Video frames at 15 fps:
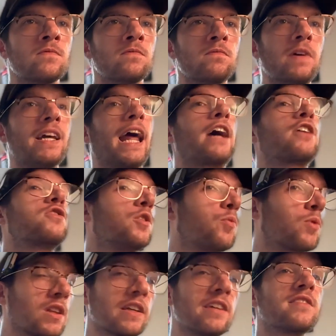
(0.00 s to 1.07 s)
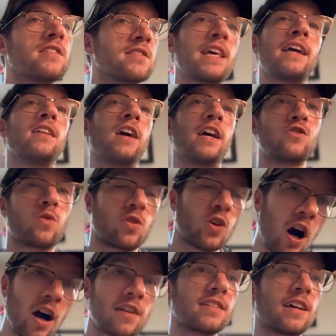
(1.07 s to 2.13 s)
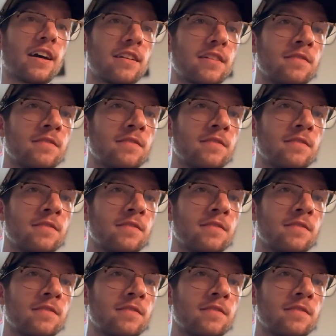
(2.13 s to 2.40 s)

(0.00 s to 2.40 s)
it actually releases that nitric oxide.